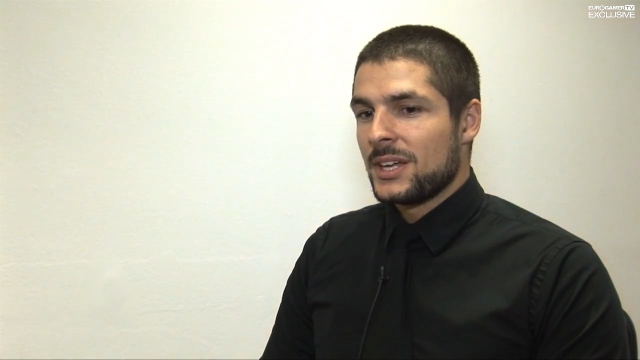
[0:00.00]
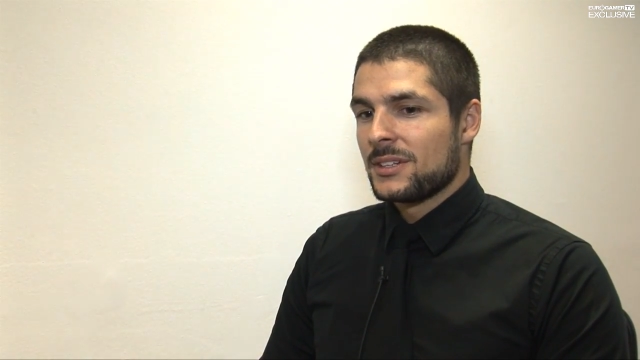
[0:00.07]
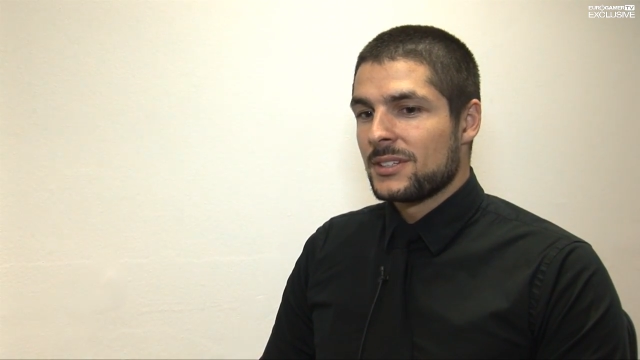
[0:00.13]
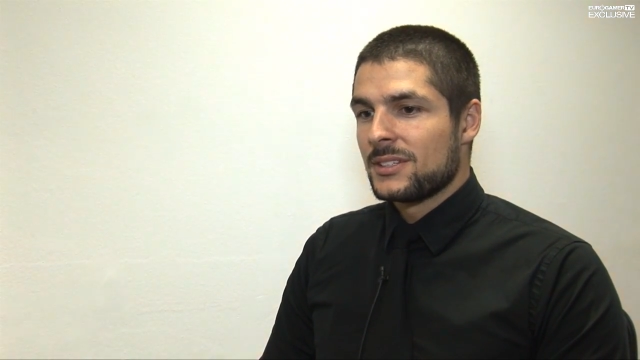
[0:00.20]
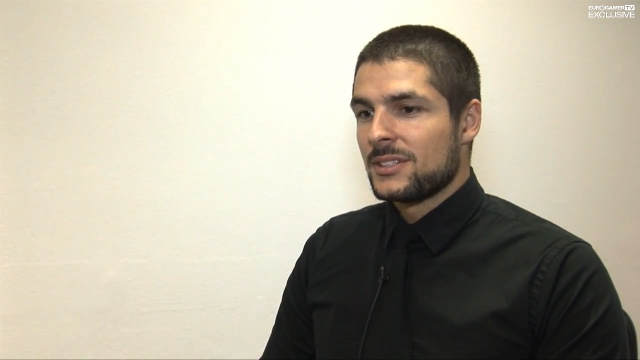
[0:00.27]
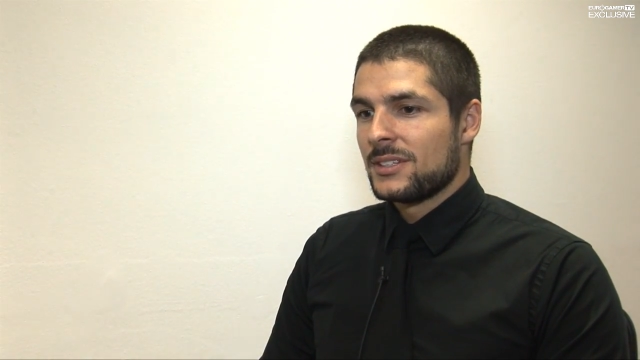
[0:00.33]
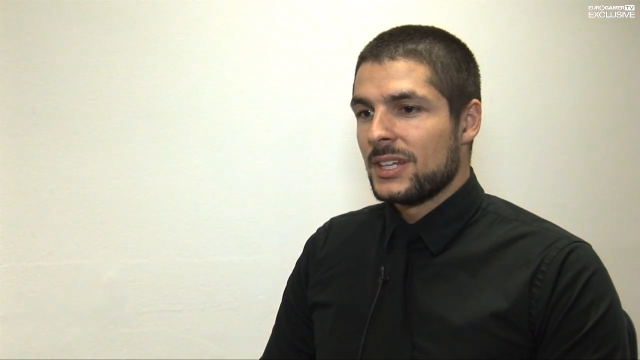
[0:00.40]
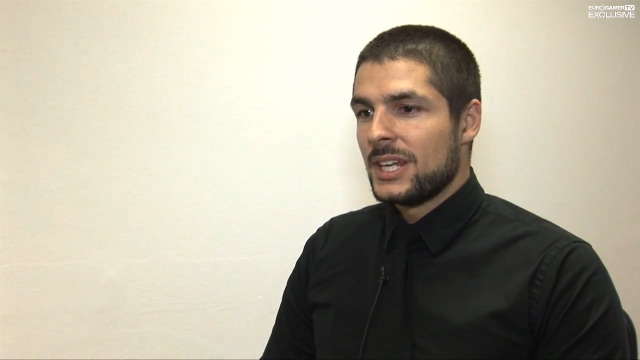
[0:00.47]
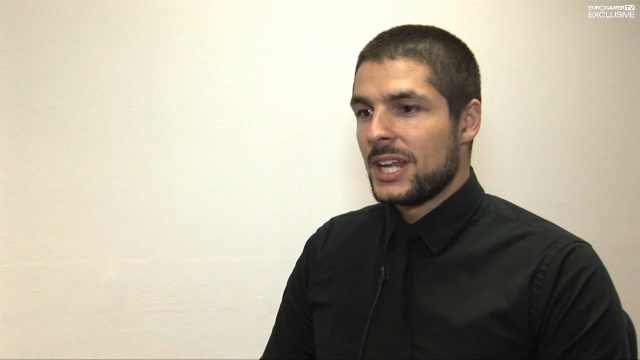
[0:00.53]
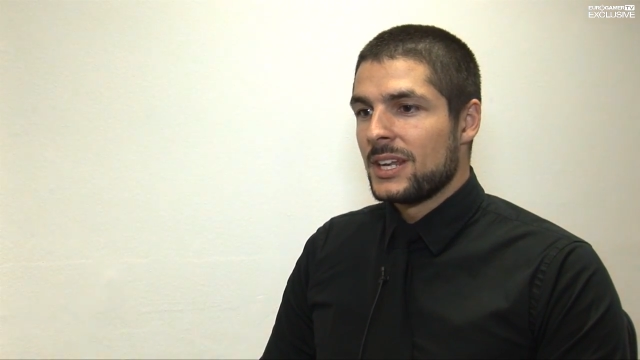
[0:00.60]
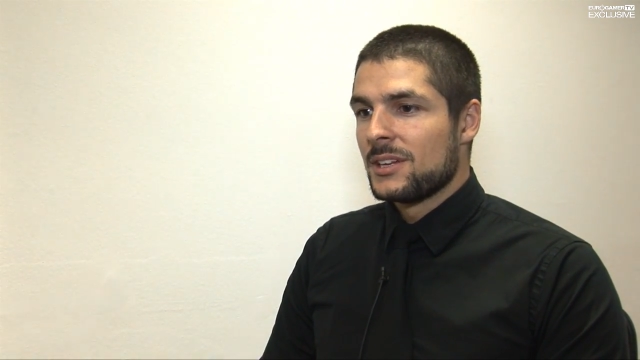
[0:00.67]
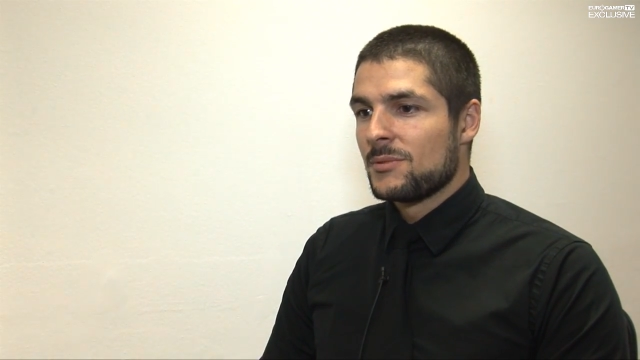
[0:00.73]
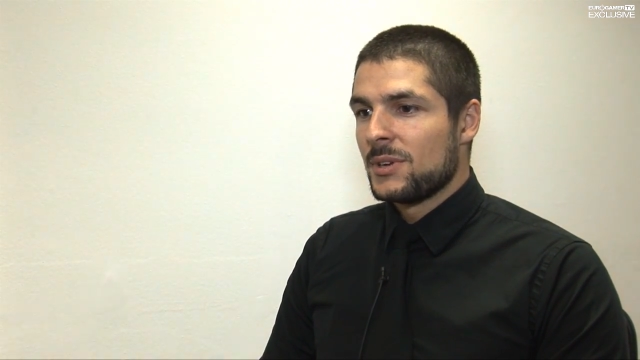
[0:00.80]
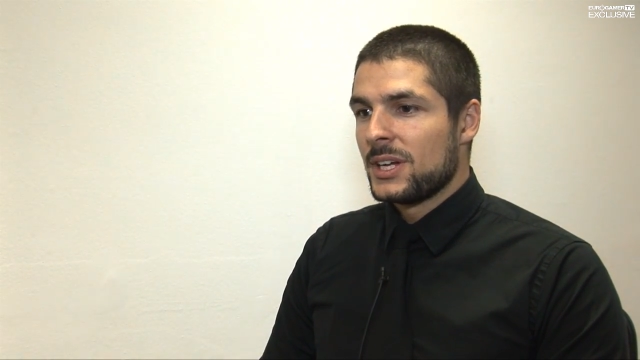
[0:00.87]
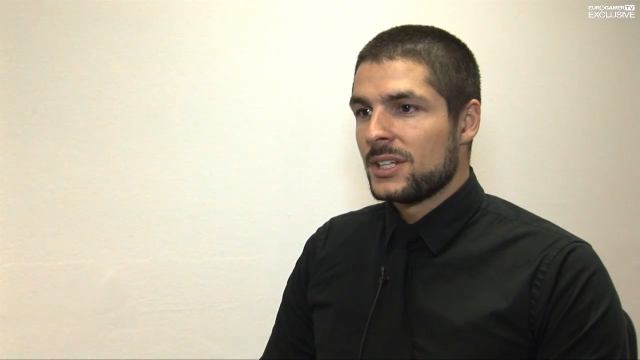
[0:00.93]
it
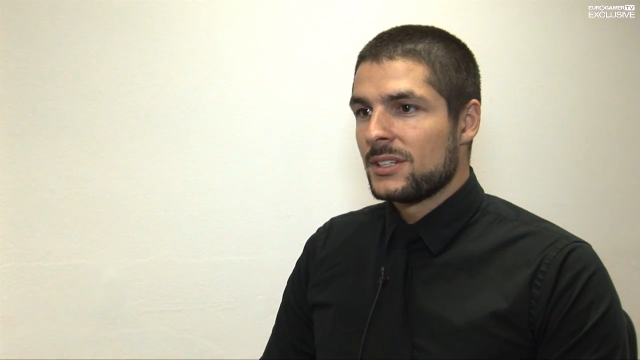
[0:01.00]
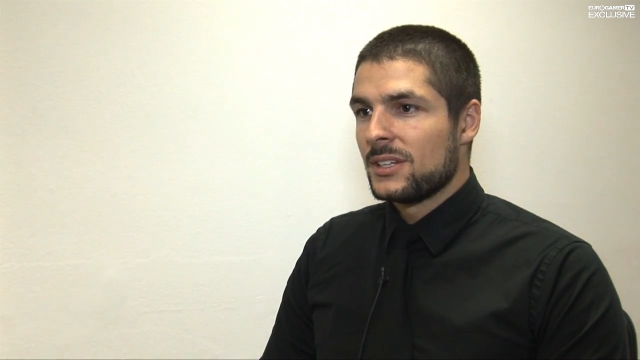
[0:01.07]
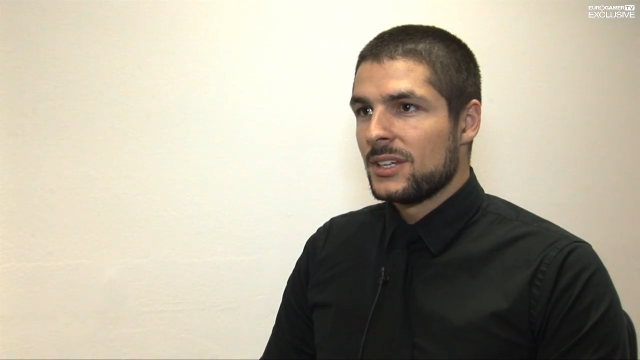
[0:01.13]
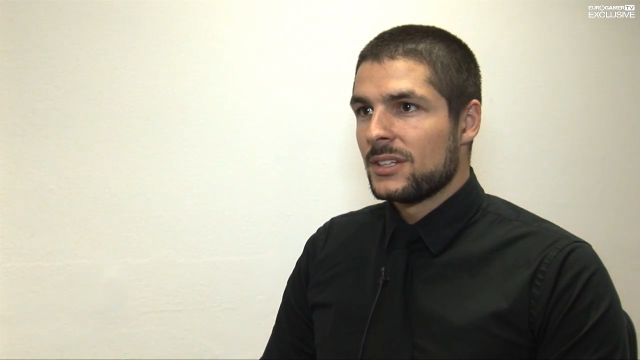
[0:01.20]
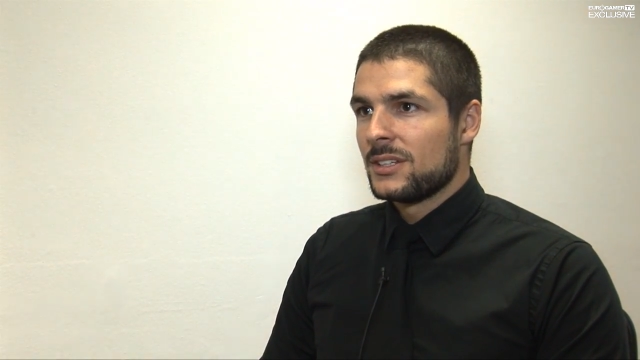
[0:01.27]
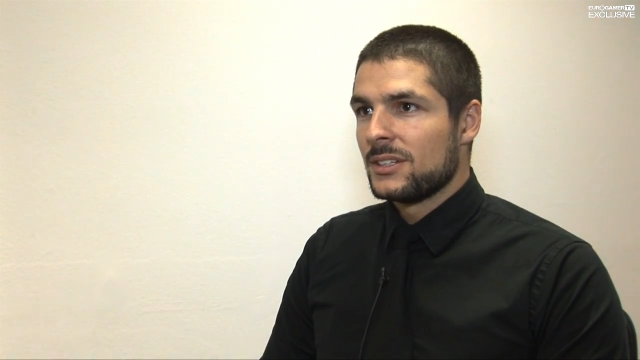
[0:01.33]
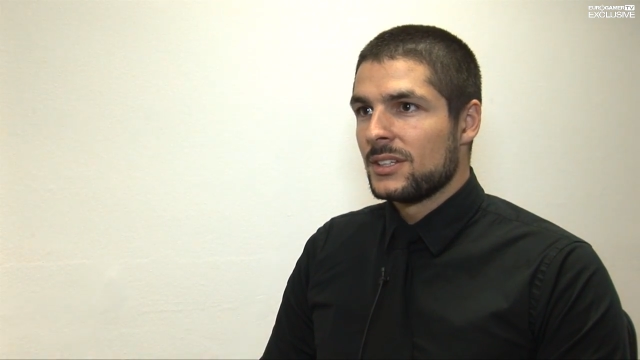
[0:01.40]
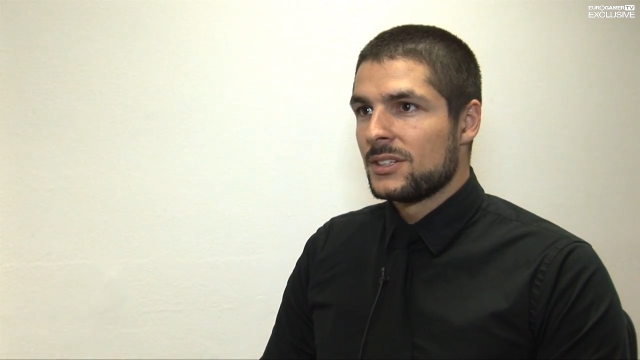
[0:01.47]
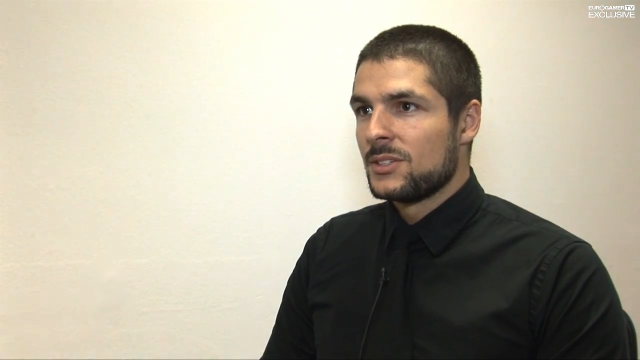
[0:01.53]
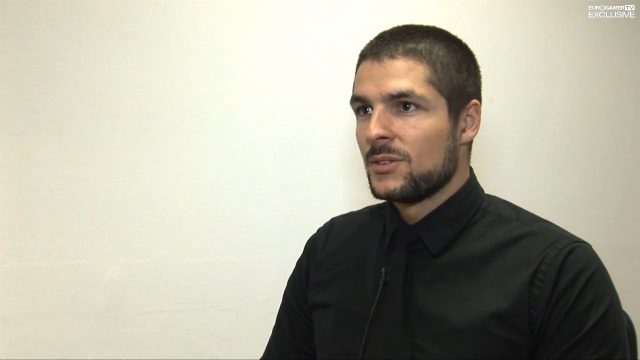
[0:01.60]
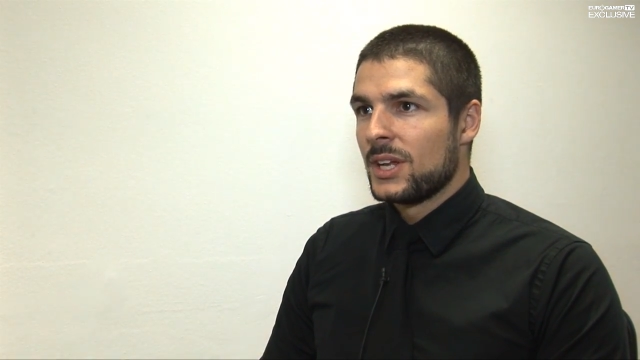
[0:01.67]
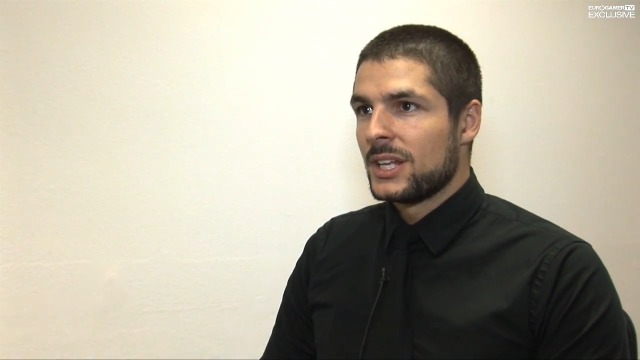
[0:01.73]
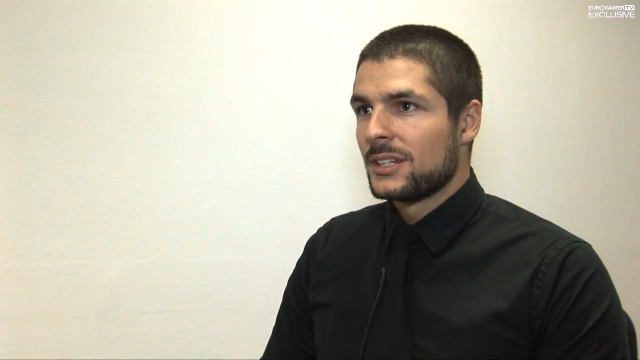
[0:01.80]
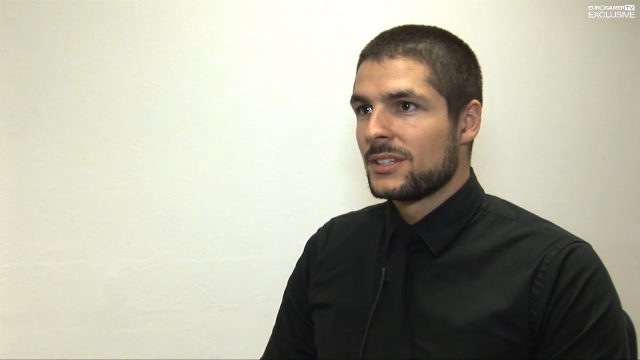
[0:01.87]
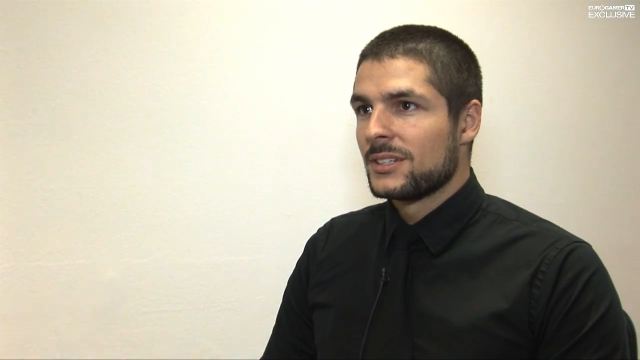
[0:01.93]
ended where it should
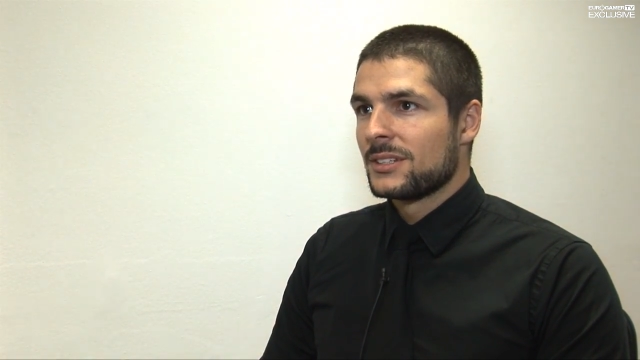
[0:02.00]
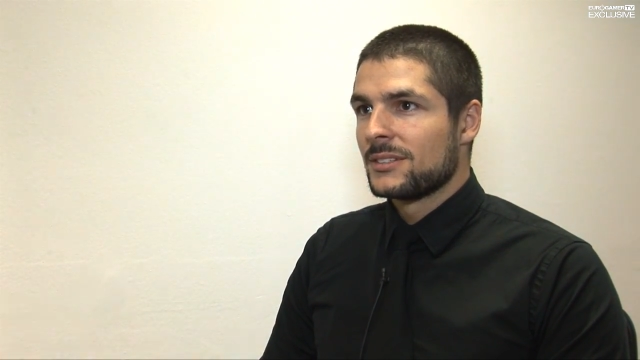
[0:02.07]
end.